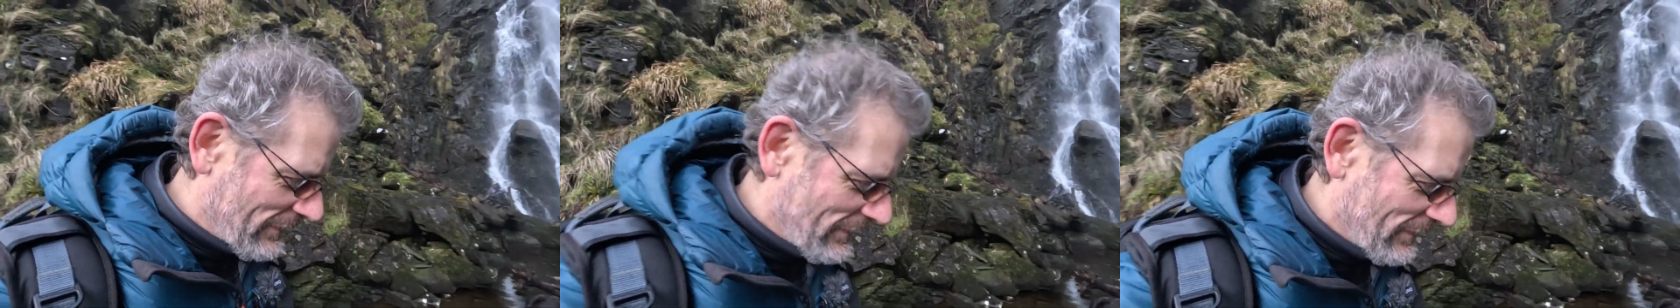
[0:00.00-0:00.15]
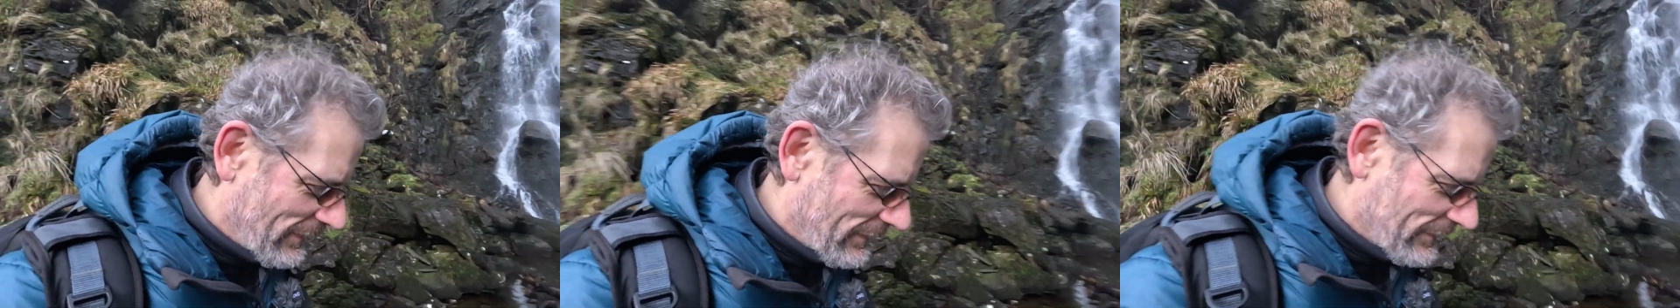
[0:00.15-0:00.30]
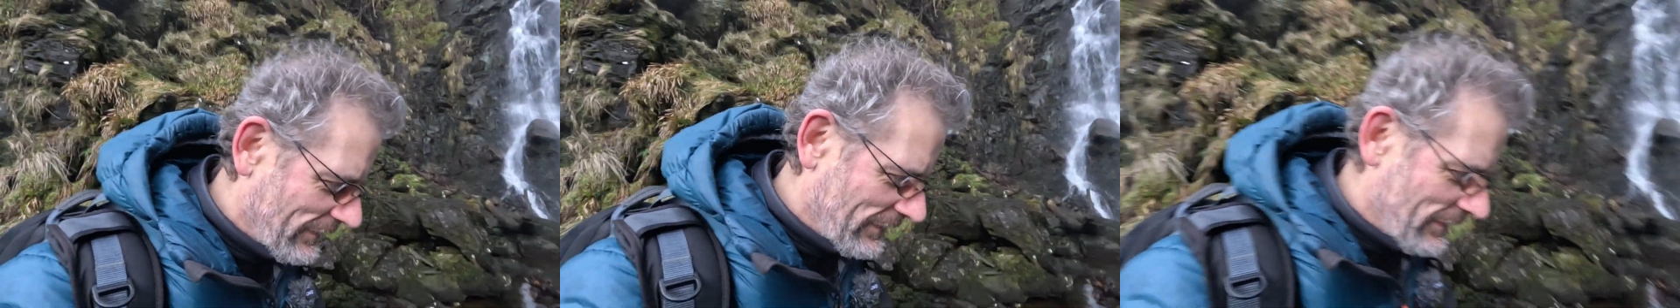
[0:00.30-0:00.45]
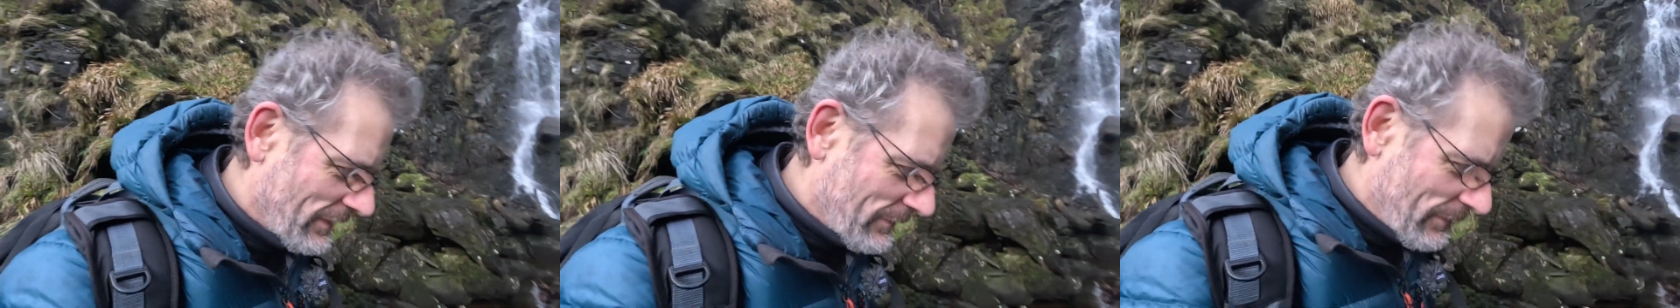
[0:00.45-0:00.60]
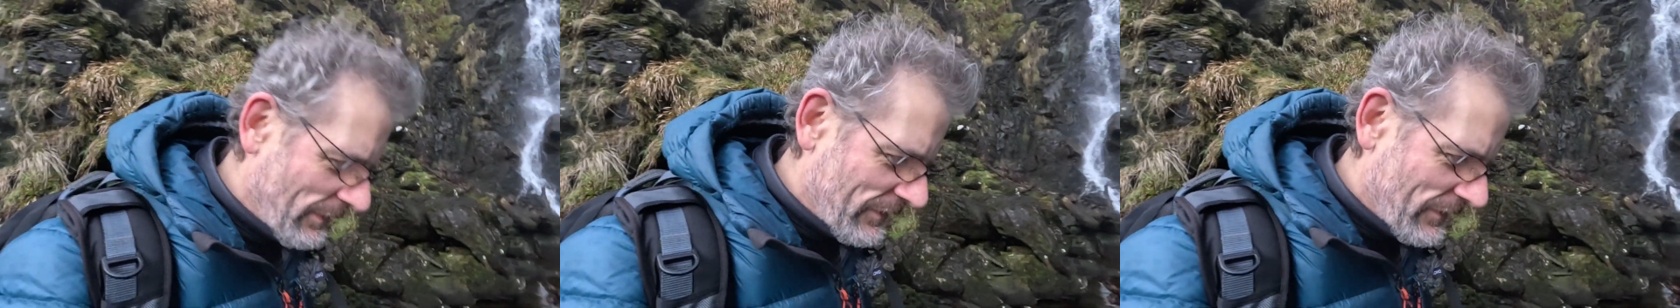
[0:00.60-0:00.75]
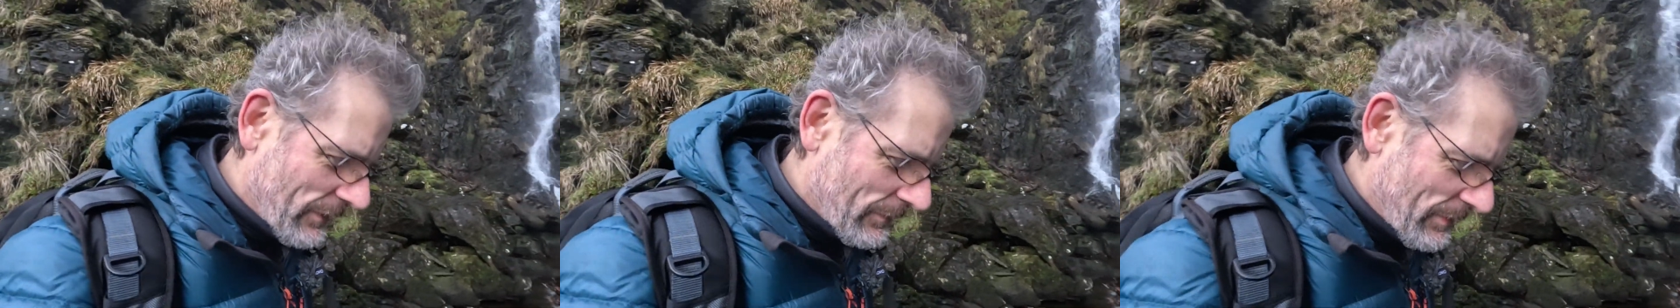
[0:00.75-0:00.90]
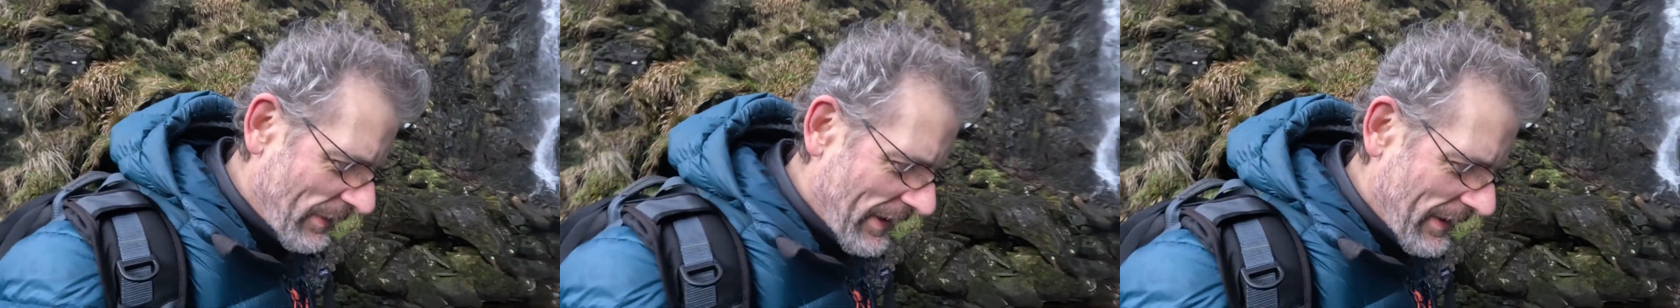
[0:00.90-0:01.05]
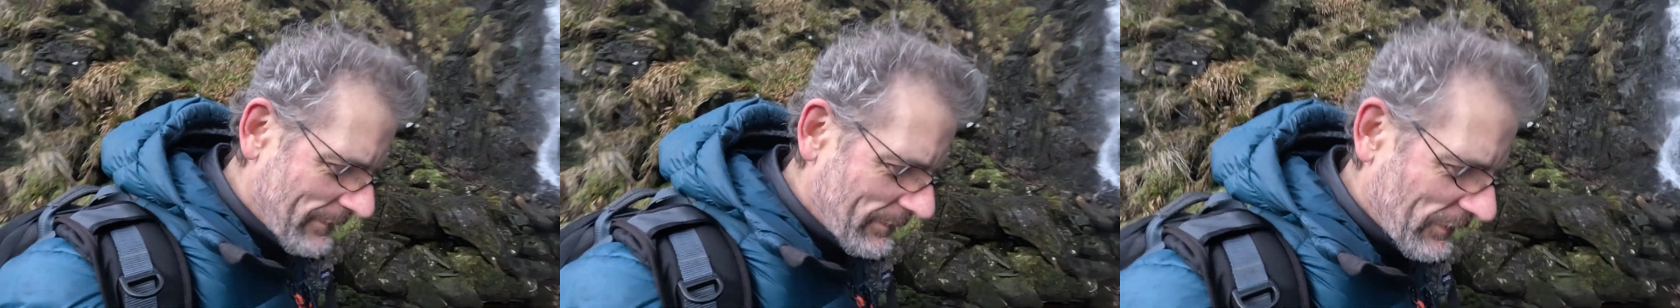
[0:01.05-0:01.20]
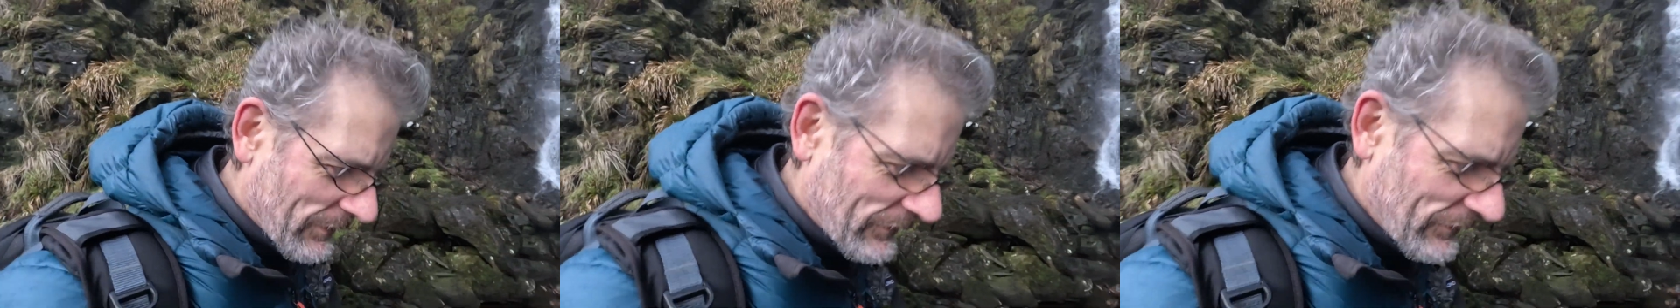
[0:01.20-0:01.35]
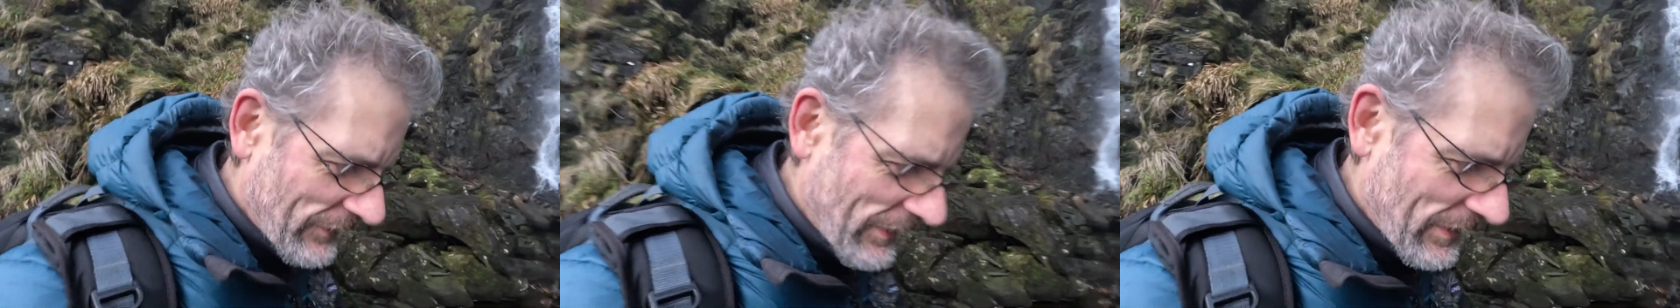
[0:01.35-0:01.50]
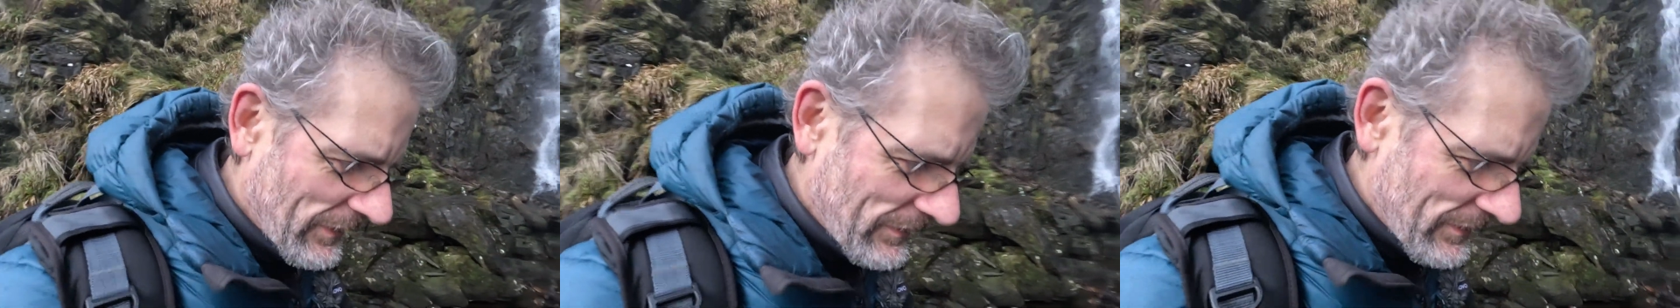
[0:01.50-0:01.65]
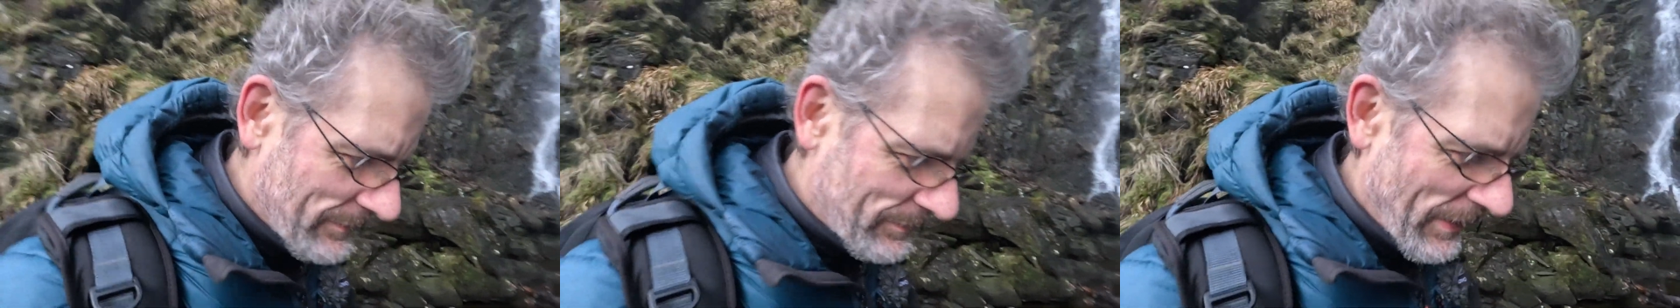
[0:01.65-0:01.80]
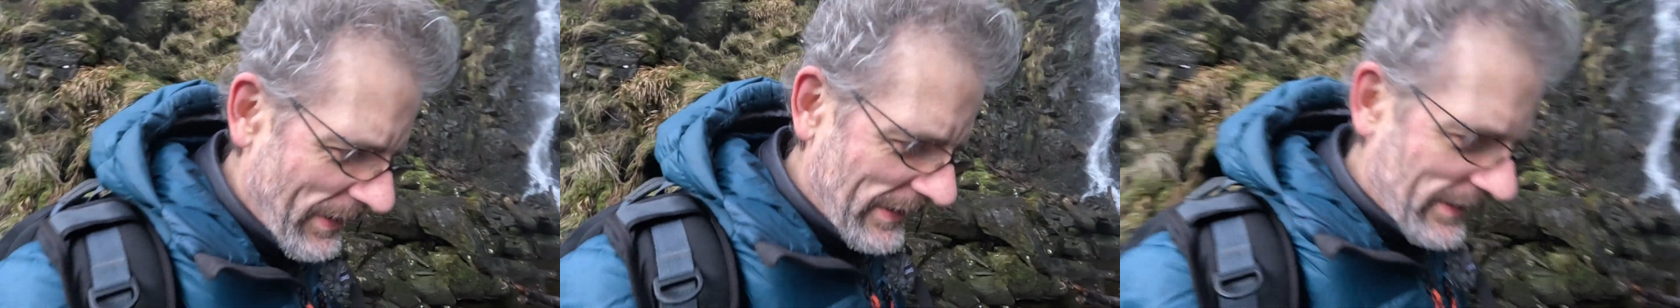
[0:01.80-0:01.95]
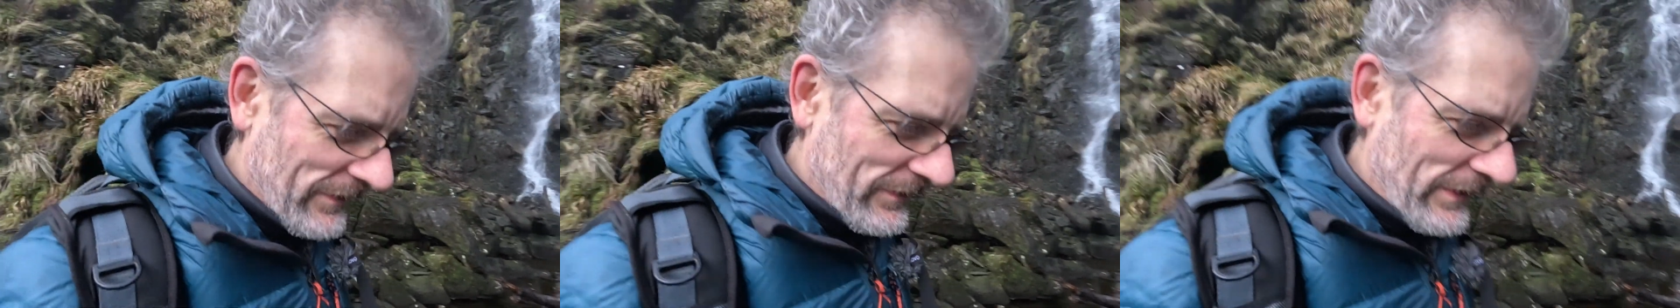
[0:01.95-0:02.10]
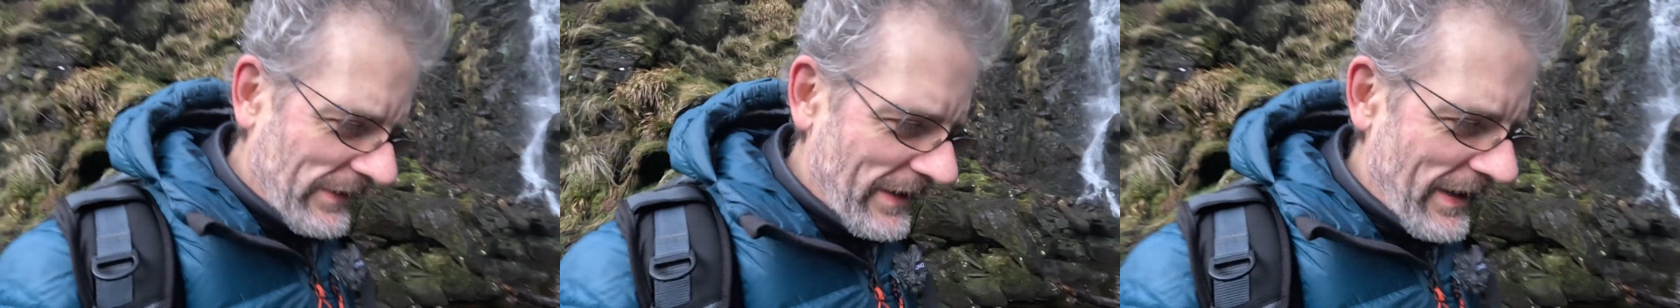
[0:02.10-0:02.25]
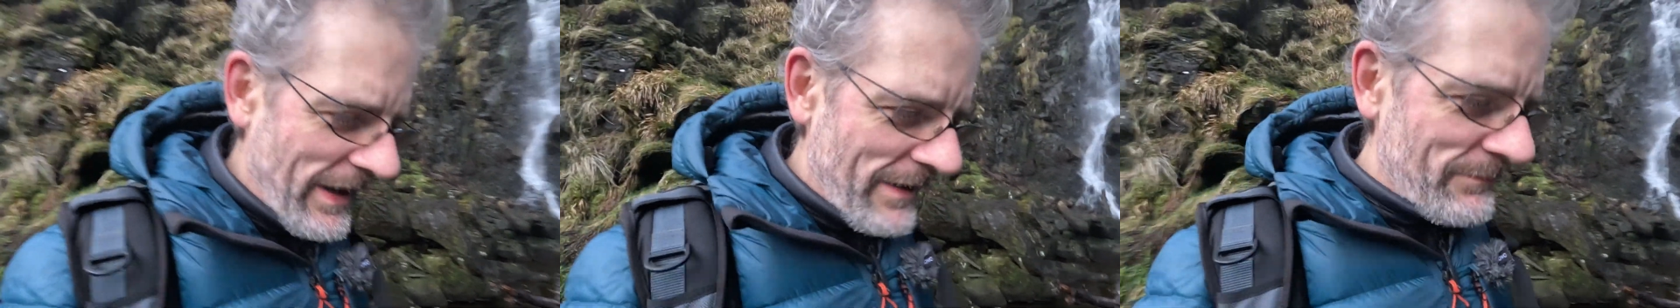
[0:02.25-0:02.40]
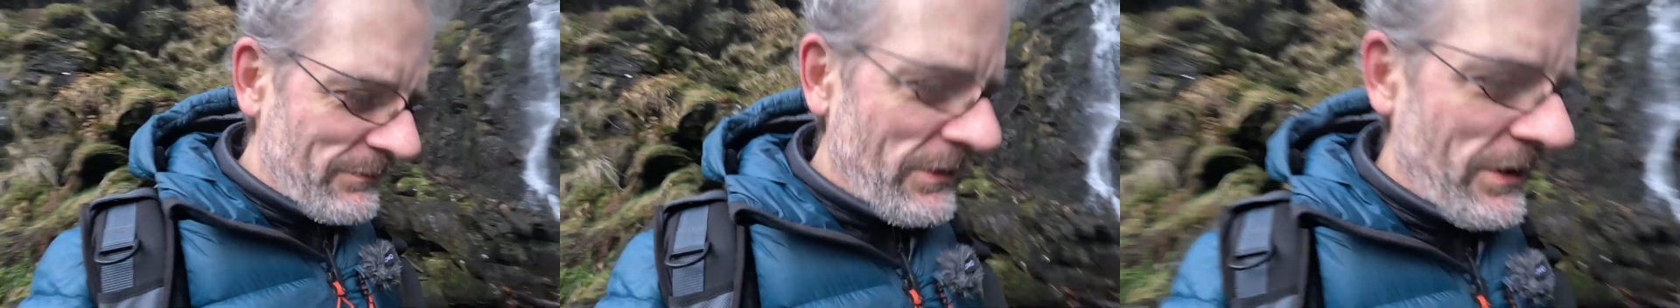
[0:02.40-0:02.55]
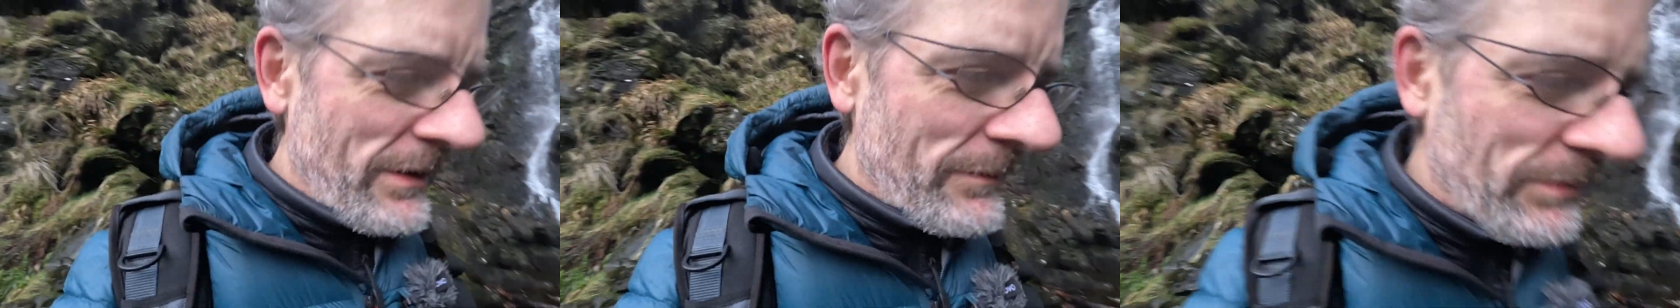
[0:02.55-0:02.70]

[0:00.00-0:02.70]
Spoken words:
I don't know whether you'll be able to see on the back of the camera,